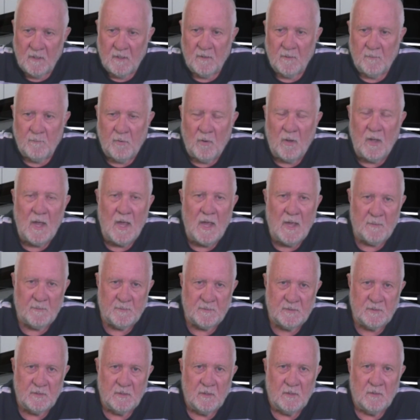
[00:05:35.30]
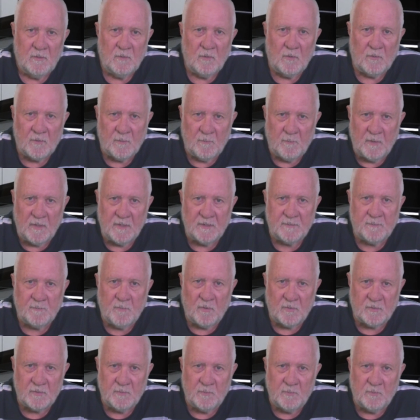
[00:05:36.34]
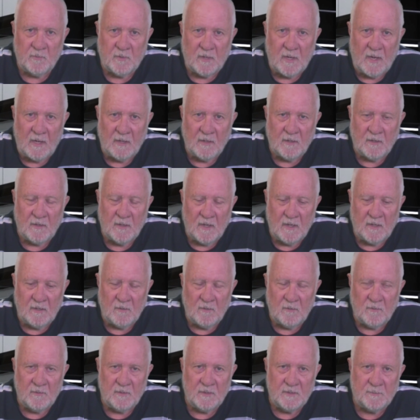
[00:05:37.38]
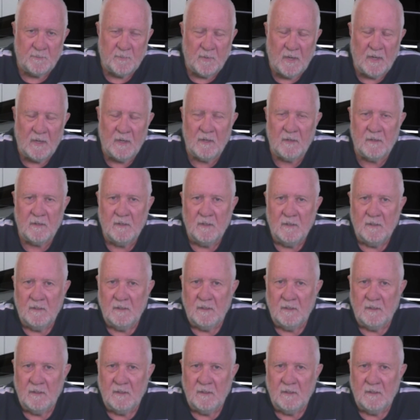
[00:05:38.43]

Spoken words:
perhaps not the best possible candidate on this planet,